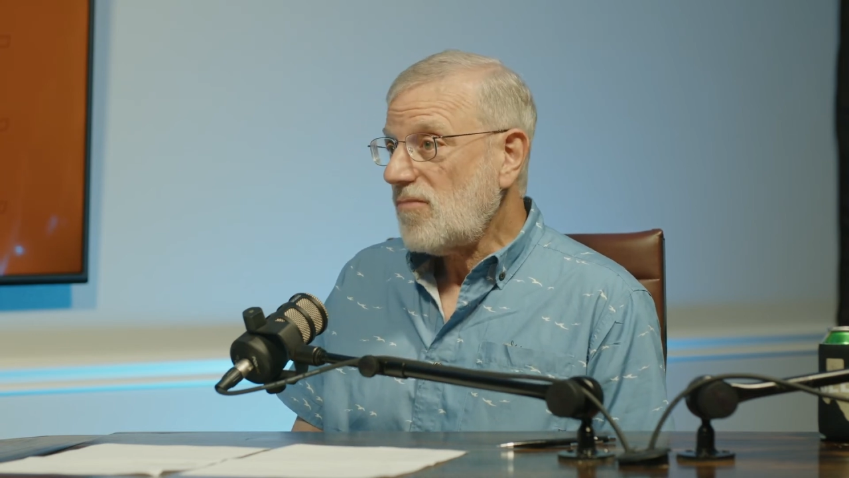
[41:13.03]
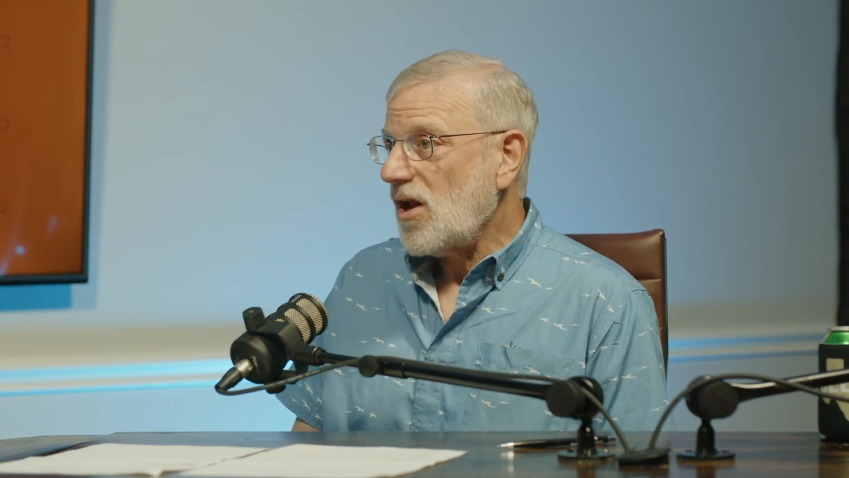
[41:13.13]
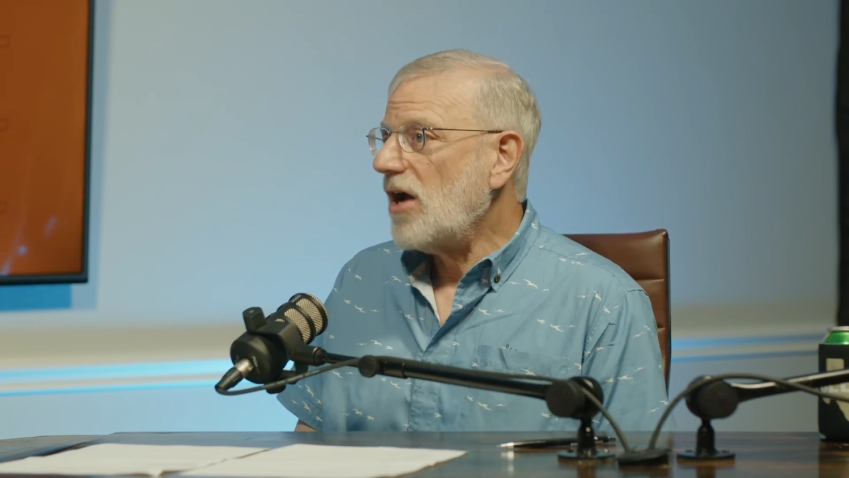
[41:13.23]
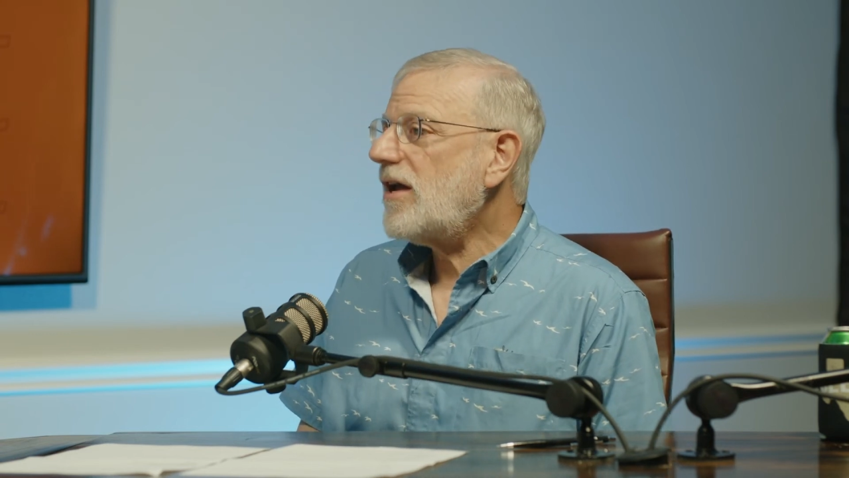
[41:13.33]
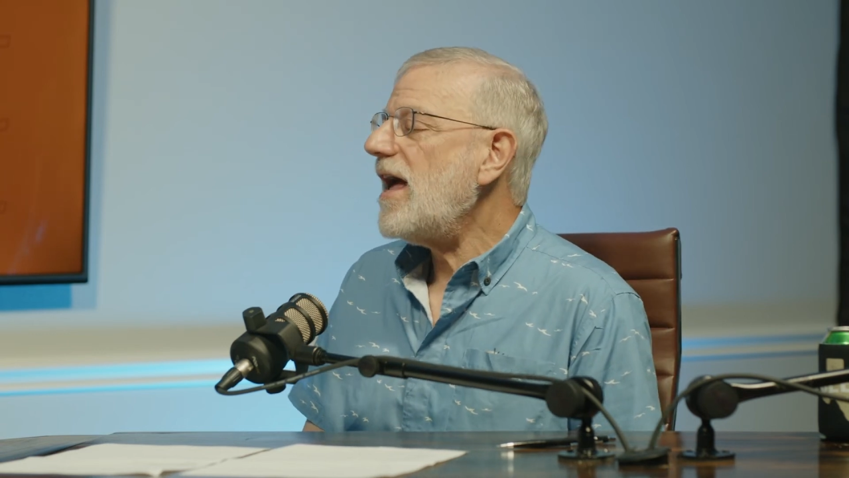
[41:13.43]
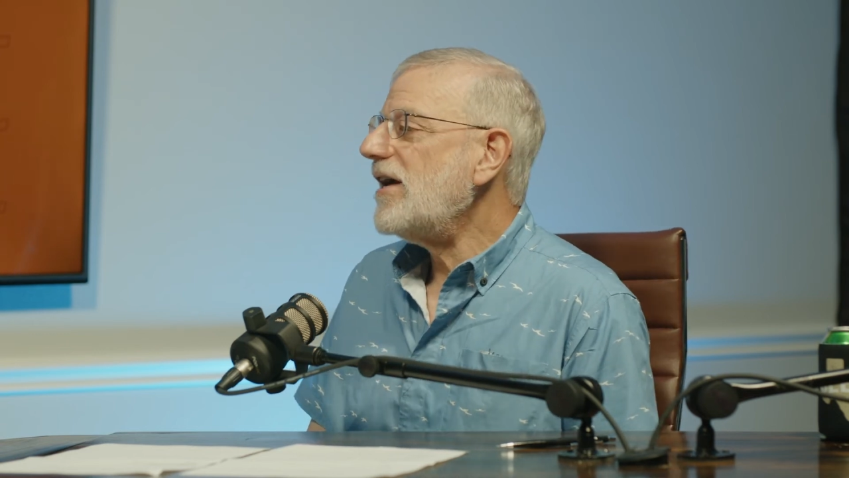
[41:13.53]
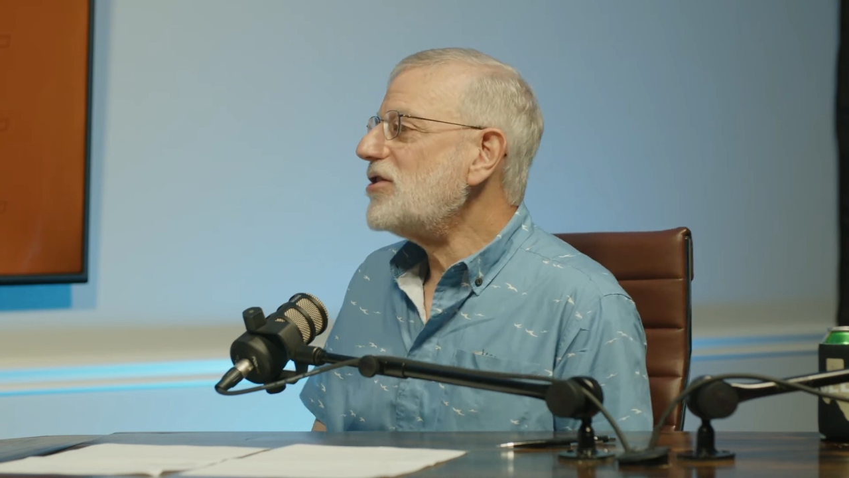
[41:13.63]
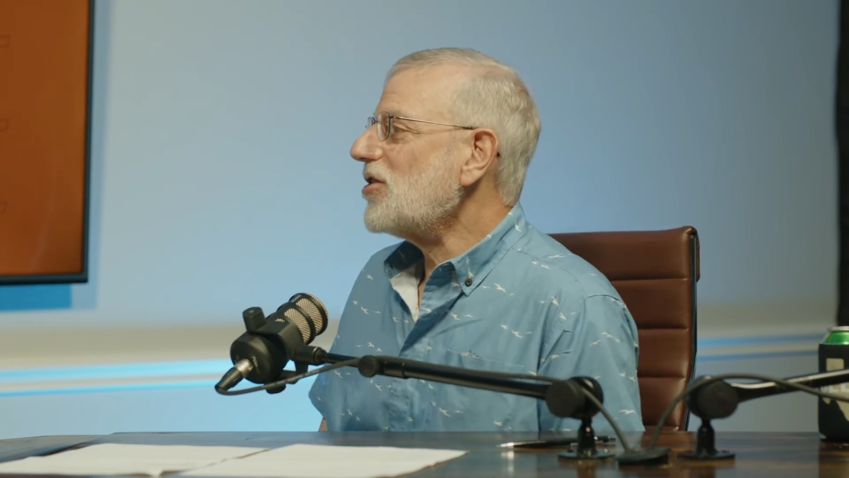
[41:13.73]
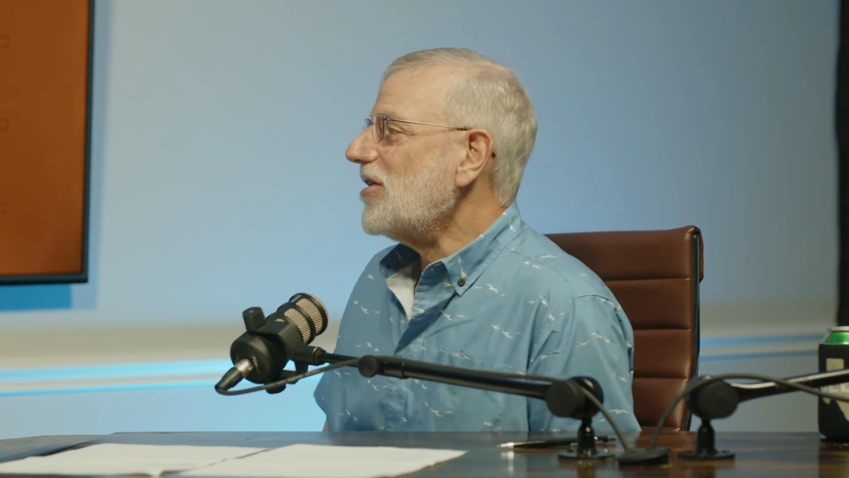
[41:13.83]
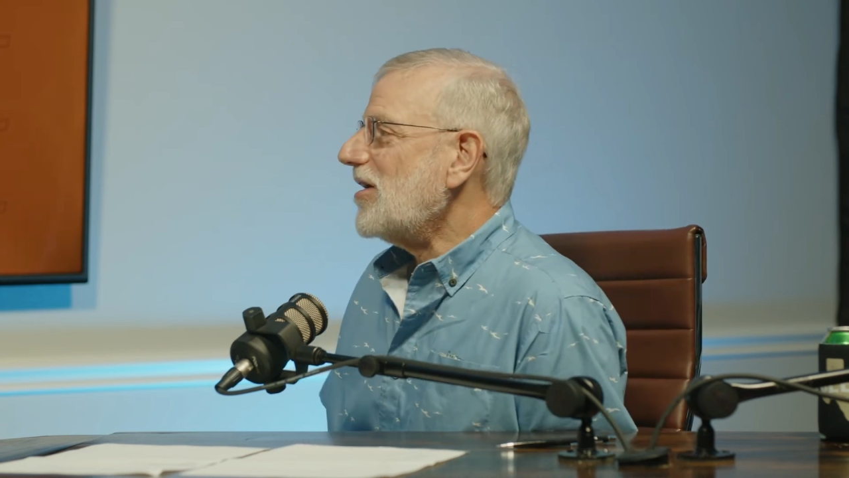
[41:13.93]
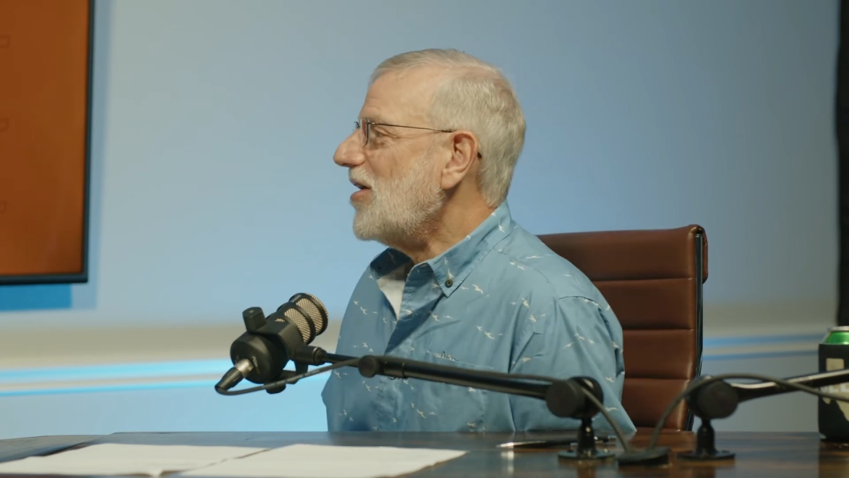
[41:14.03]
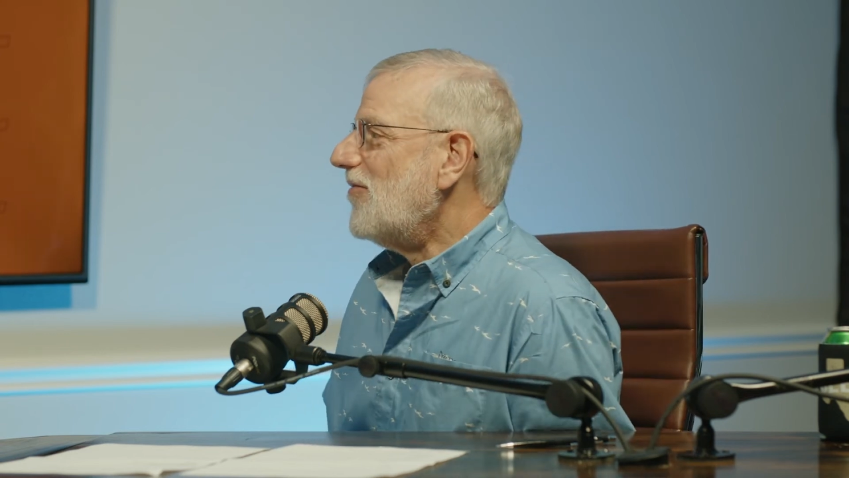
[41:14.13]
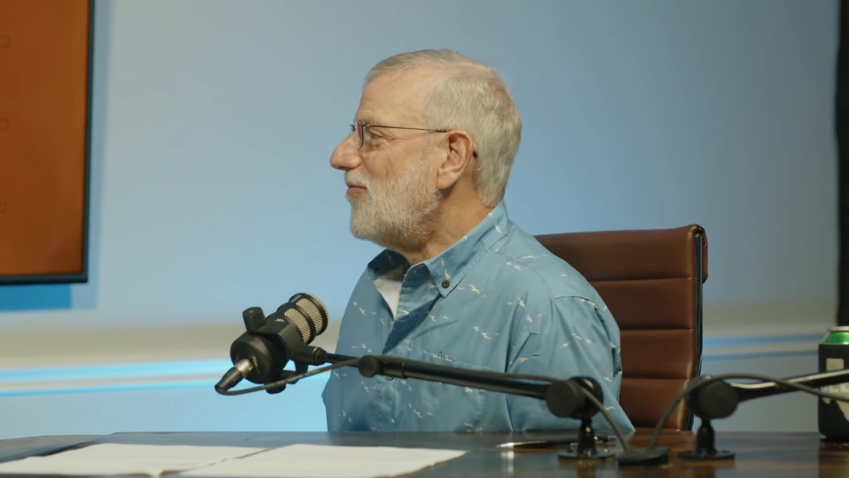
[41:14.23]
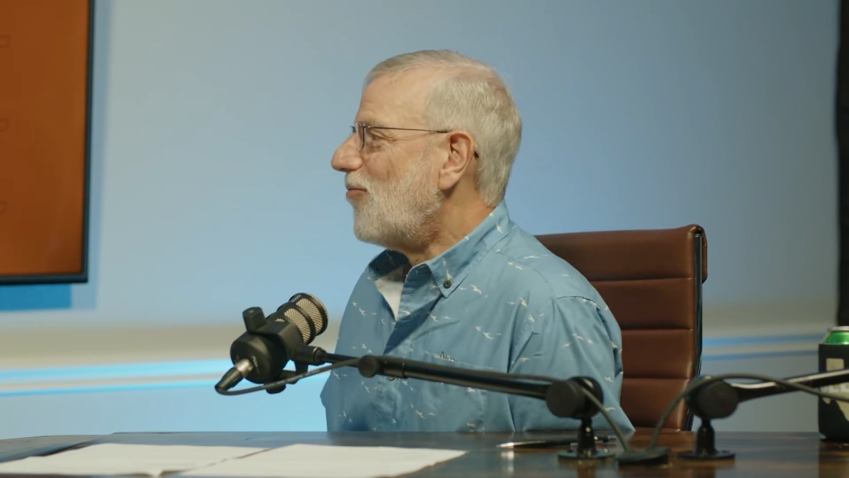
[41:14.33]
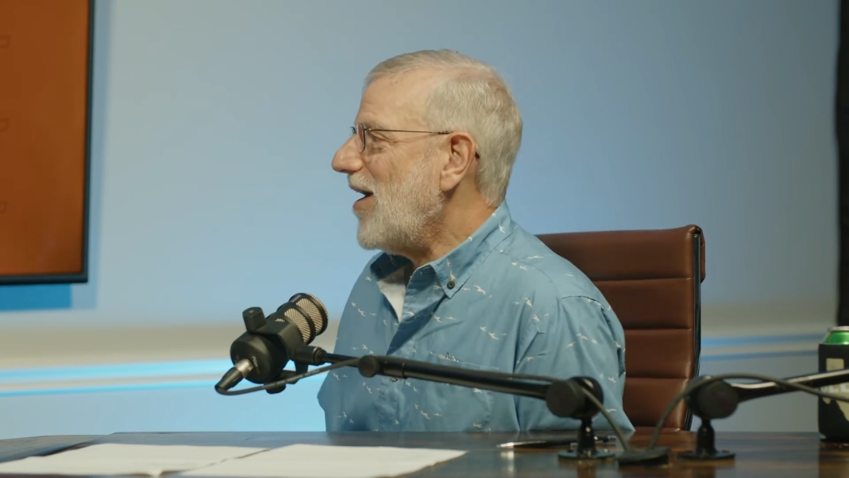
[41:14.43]
occasionally,
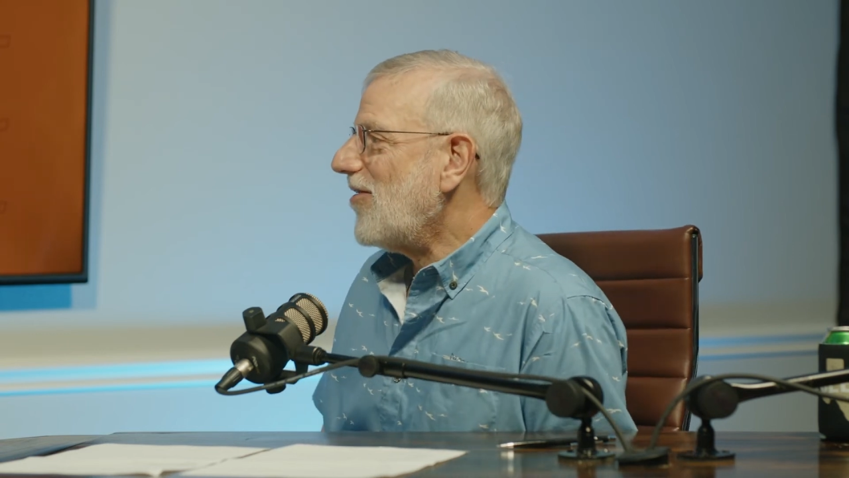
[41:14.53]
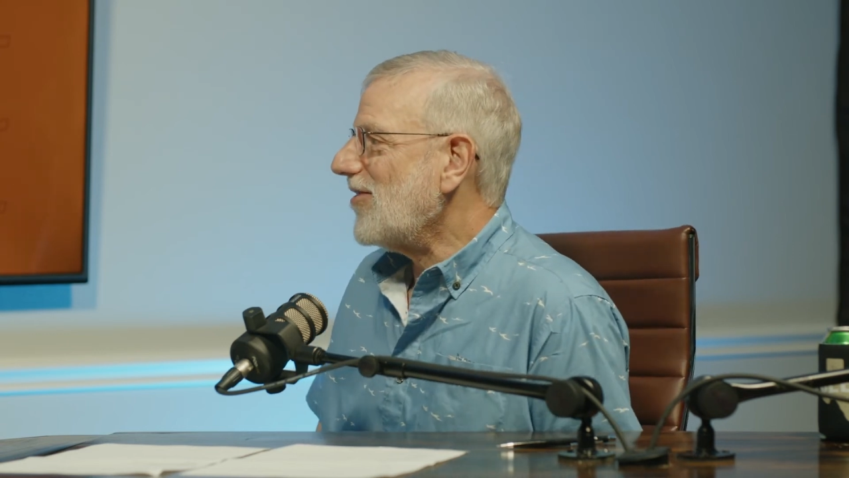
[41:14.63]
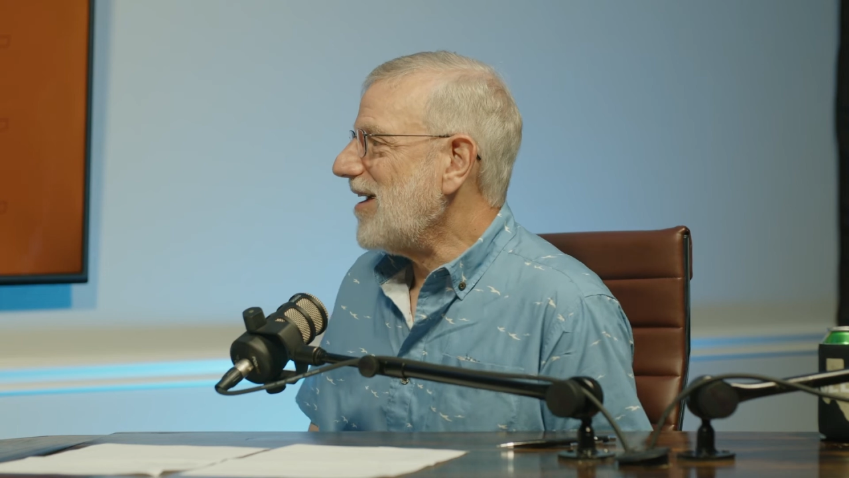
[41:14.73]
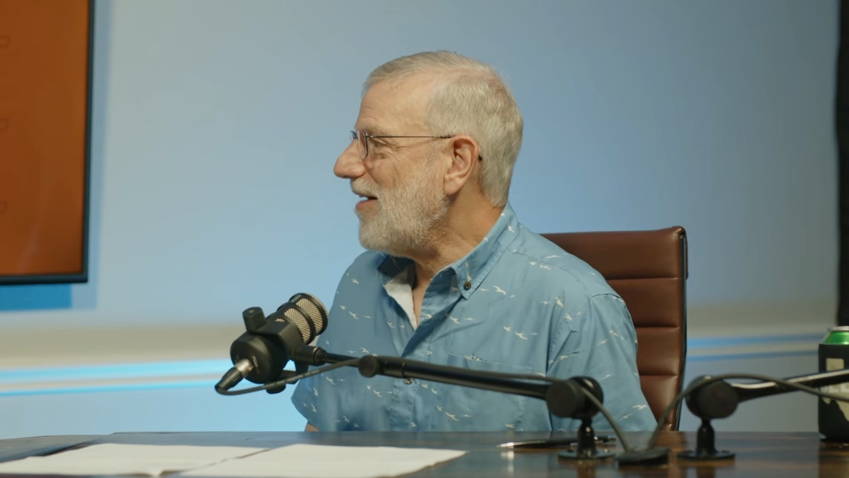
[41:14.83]
rarely,